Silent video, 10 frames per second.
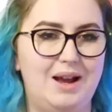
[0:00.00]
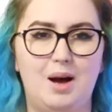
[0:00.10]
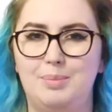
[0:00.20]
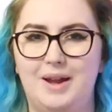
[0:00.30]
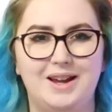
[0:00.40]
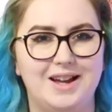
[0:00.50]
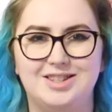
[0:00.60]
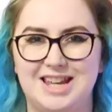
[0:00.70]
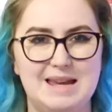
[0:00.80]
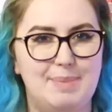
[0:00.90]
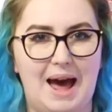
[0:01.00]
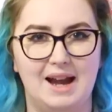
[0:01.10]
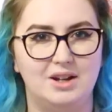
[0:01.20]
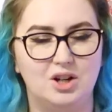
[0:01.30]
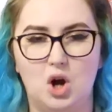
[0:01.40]
up like a tea
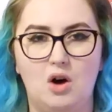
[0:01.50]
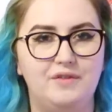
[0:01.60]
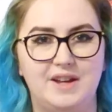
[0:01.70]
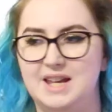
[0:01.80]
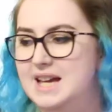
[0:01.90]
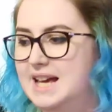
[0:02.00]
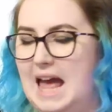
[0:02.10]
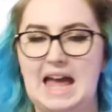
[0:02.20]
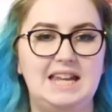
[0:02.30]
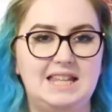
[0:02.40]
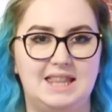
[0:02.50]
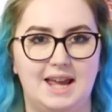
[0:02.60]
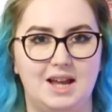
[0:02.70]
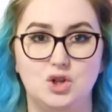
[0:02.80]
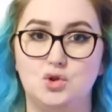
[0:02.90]
bag, a coffee,
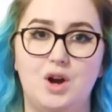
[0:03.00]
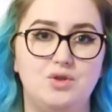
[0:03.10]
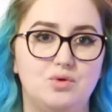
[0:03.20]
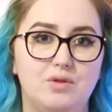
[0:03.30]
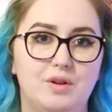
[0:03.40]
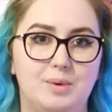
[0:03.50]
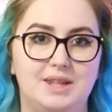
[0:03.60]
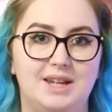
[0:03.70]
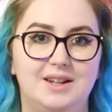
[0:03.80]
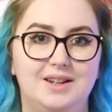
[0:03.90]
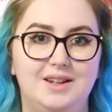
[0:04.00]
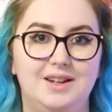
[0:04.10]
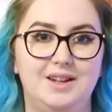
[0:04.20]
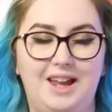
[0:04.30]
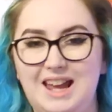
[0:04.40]
anything, and try drawing with it.
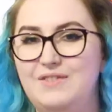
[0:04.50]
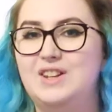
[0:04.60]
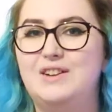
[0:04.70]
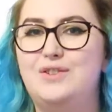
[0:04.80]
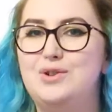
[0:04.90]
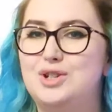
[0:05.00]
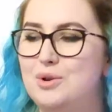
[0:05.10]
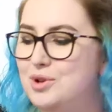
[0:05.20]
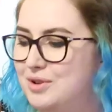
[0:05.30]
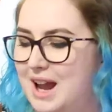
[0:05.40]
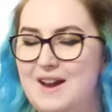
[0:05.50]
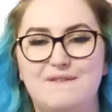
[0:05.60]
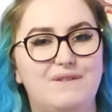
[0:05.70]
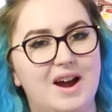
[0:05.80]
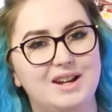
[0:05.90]
Even if you don't create a
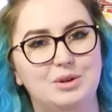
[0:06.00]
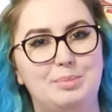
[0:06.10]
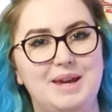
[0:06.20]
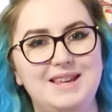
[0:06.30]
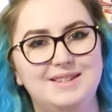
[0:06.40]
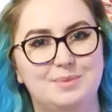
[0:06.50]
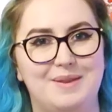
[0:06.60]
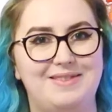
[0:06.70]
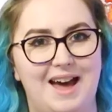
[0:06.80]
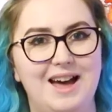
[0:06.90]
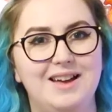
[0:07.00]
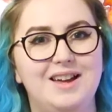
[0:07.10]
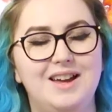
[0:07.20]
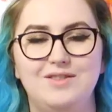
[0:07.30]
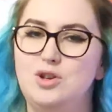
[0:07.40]
final piece with that,
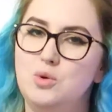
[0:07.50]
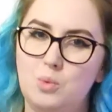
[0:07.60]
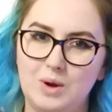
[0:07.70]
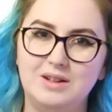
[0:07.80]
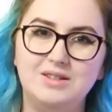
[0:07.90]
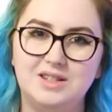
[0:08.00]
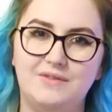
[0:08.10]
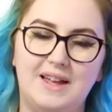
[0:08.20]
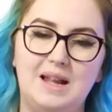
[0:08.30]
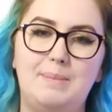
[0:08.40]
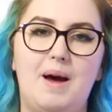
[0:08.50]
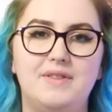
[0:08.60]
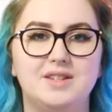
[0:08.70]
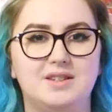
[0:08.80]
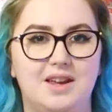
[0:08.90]
you will develop
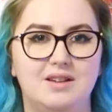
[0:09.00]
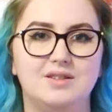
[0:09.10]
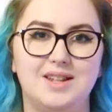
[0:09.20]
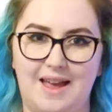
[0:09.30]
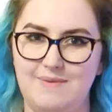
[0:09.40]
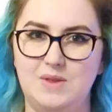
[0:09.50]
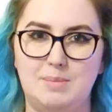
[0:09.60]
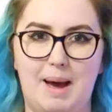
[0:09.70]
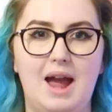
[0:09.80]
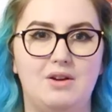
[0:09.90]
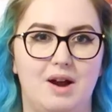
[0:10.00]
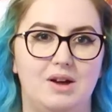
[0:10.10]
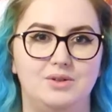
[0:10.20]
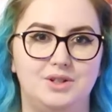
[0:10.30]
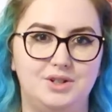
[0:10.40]
other skills in the
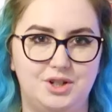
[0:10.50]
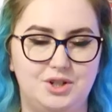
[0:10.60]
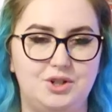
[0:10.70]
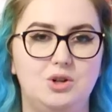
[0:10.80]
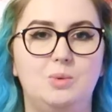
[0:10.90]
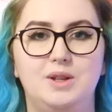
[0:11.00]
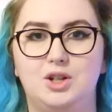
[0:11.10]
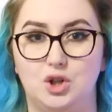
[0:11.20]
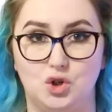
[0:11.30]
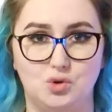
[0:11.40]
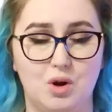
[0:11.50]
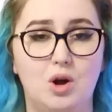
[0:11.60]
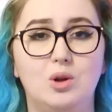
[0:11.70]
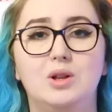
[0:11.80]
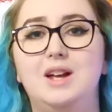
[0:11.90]
background to do with
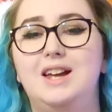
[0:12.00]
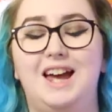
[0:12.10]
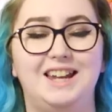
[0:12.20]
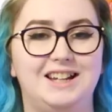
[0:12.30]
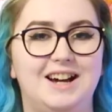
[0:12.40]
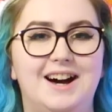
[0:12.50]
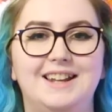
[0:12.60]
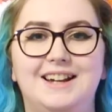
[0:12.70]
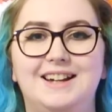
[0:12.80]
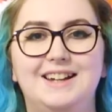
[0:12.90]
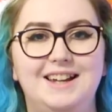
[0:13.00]
control and colour